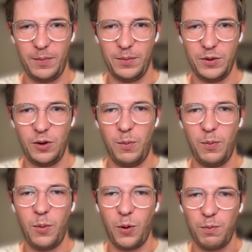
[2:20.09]
So
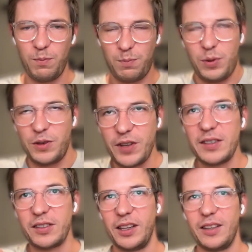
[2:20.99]
more
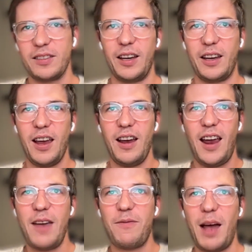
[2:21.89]
precisely, it's like
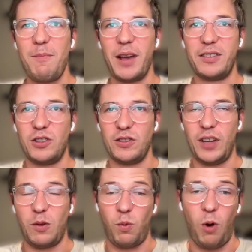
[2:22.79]
if that message is
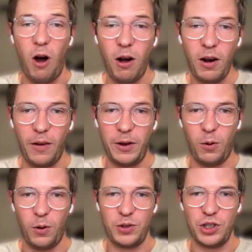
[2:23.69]
like wrong on the
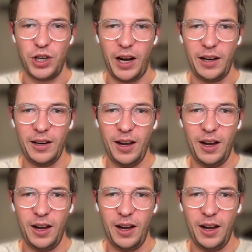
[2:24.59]
origin chain,